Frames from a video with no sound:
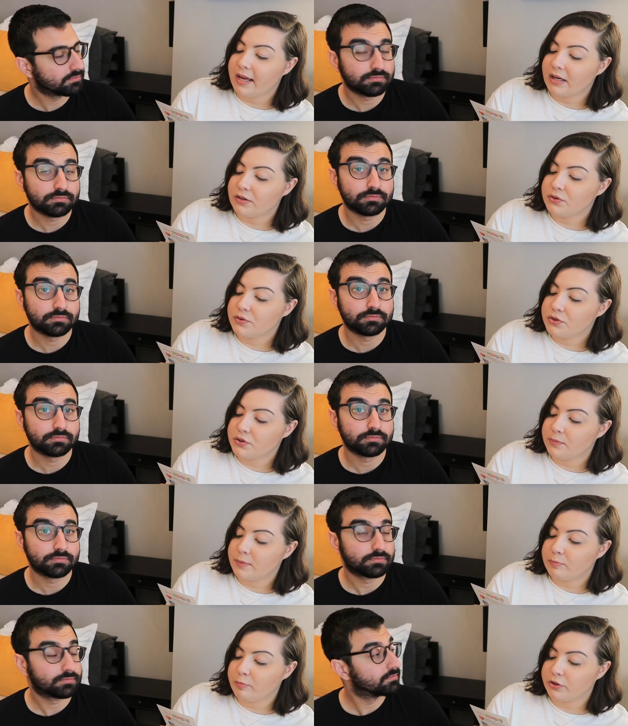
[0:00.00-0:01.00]
Speaker 1: Andrew
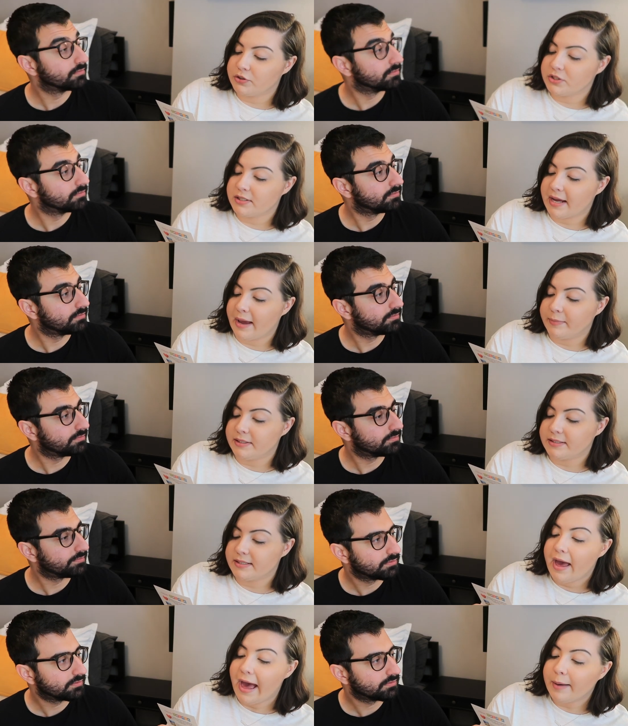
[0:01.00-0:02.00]
Schuman purchased Hammond's.
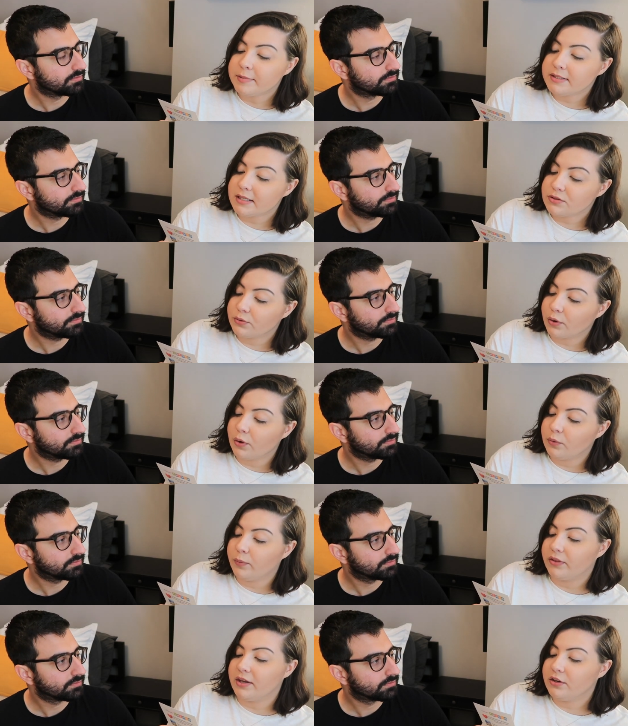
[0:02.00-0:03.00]
Hammond's has grown
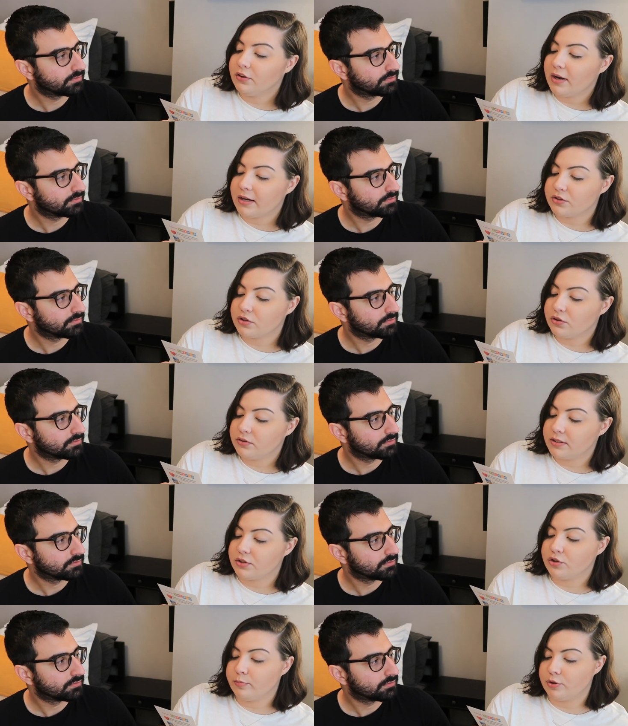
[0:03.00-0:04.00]
with international
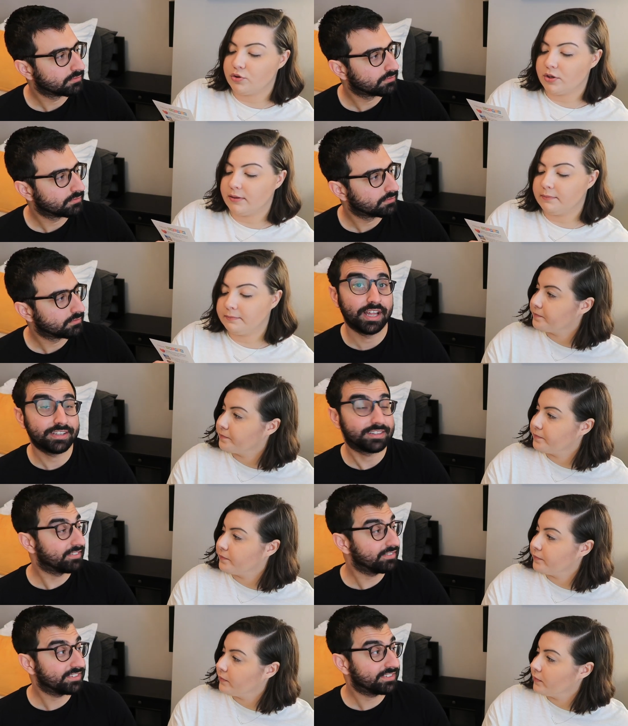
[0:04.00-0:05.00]
Speaker 2: distribution. And it
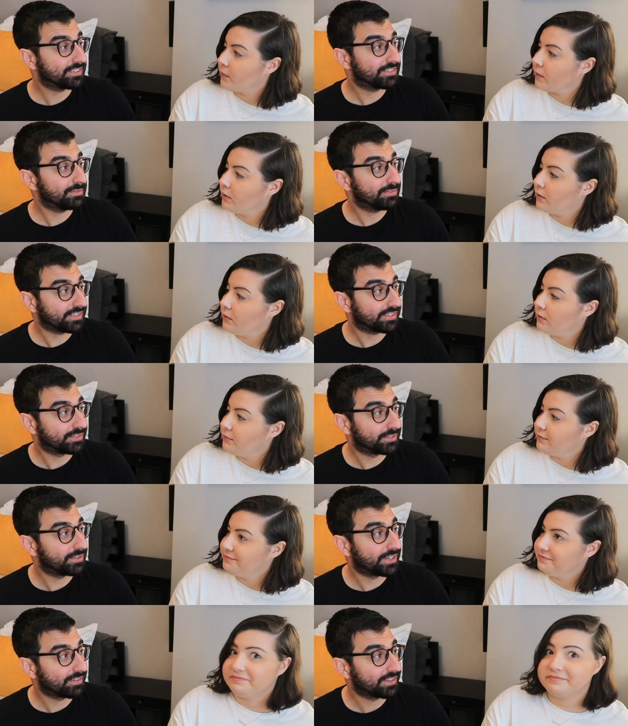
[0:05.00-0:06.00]
definitely still seems like they're
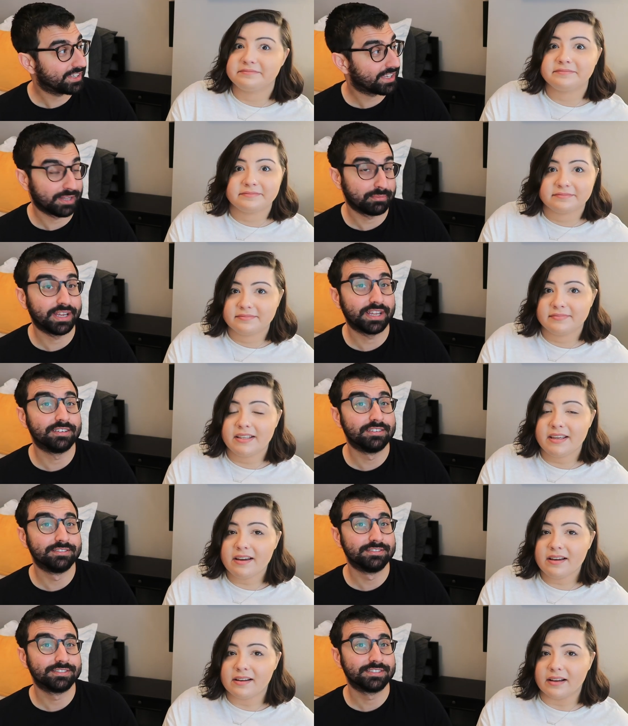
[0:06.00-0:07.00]
doing everything handmade.
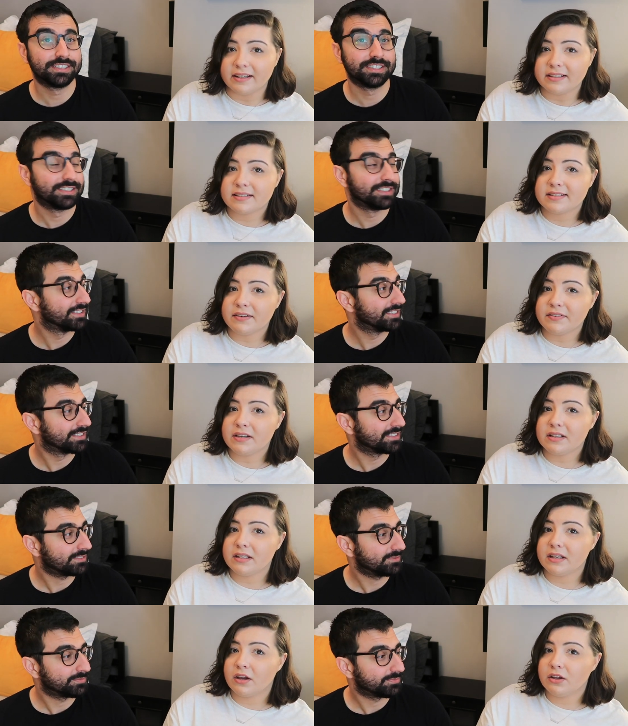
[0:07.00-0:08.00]
Speaker 1: Yeah, it's
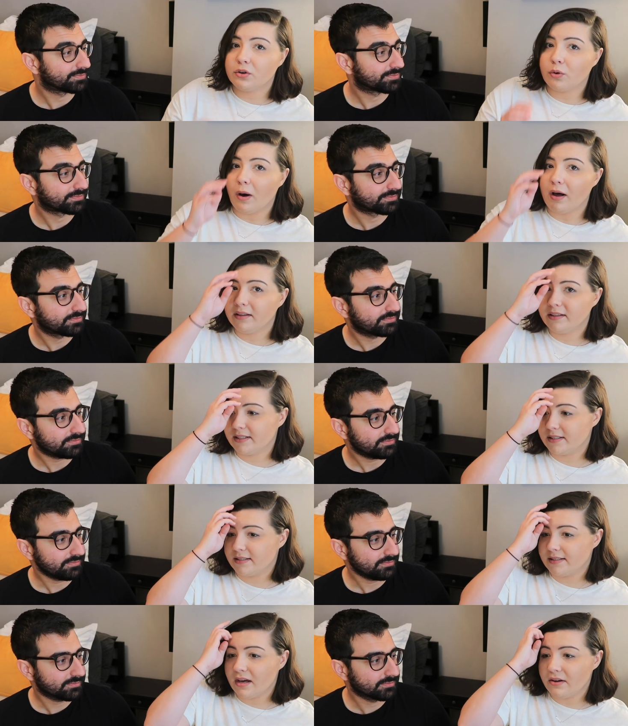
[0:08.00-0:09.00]
definitely good quality
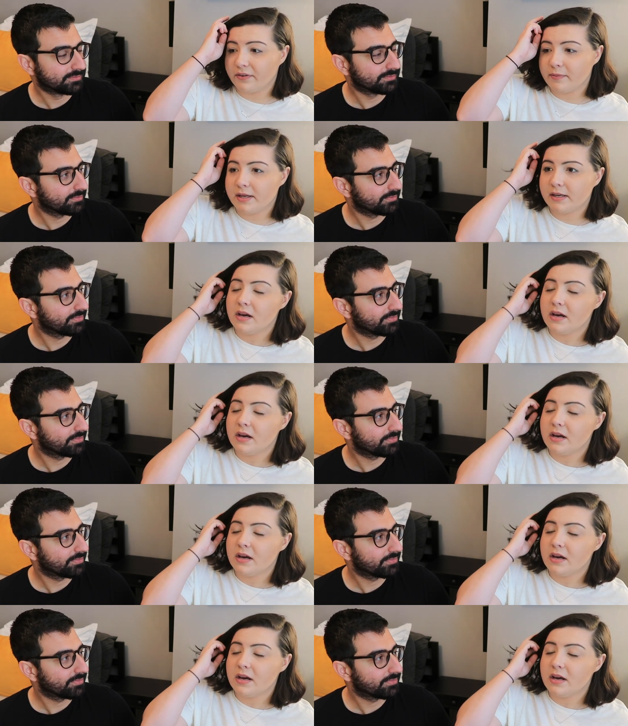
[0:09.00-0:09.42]
stuff. I mean,